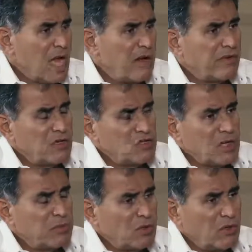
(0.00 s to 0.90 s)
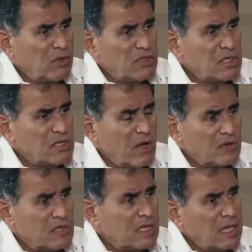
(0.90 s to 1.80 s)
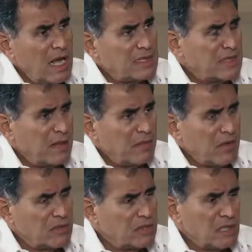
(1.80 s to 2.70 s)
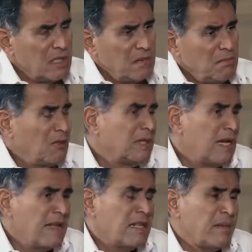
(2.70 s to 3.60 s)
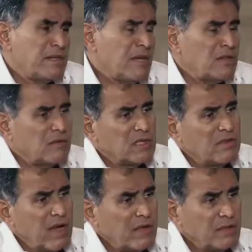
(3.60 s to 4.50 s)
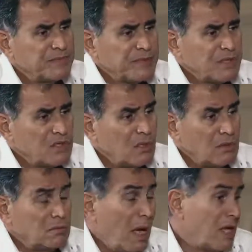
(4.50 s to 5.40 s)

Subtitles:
the average cryptocurrency has lost in the last 9 months more than 90% of their value. So